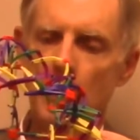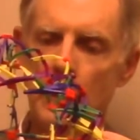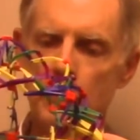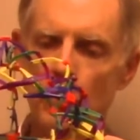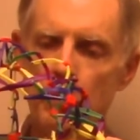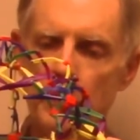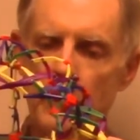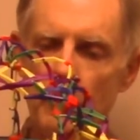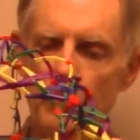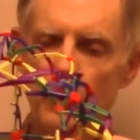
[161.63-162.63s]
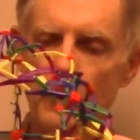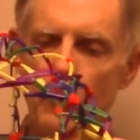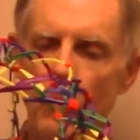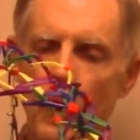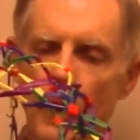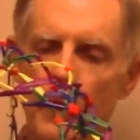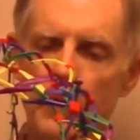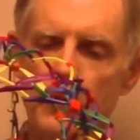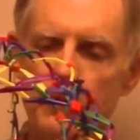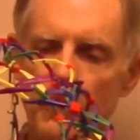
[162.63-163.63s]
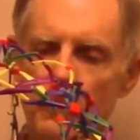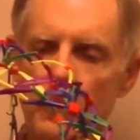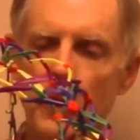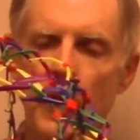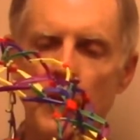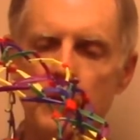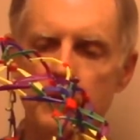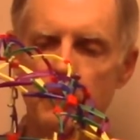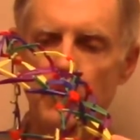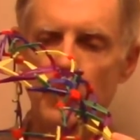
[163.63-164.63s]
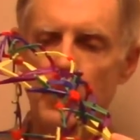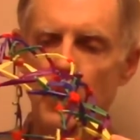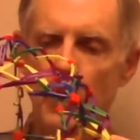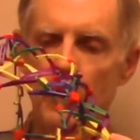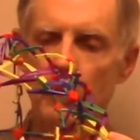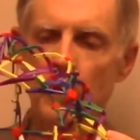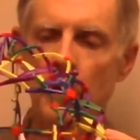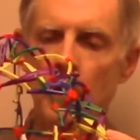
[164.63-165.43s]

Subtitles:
and it's opening up really wide and it's very relaxed and very calm,